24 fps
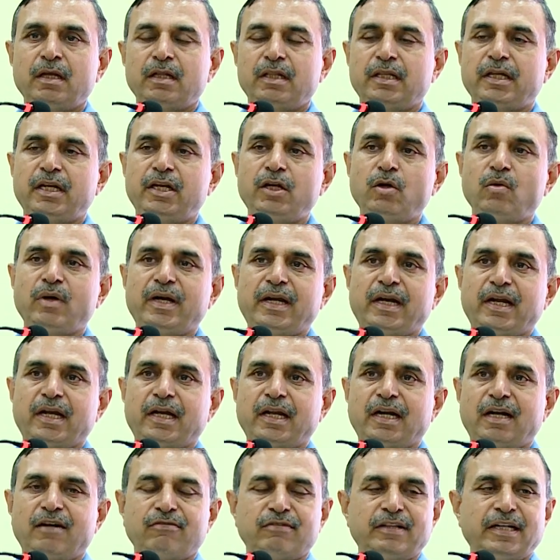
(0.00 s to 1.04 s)
the new
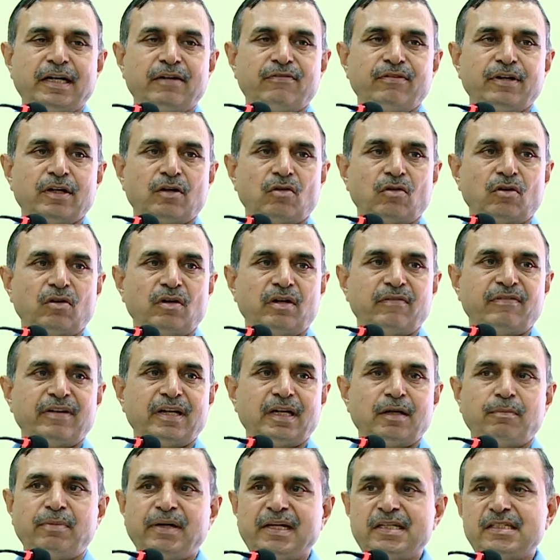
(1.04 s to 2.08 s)
aircraft that we are going to
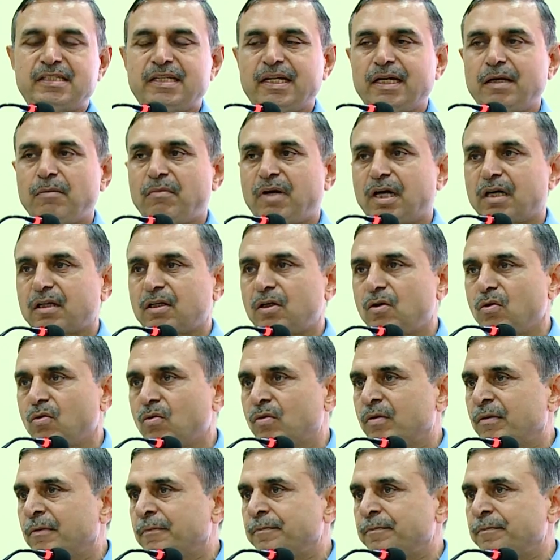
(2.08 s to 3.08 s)
develop, LCA Mark II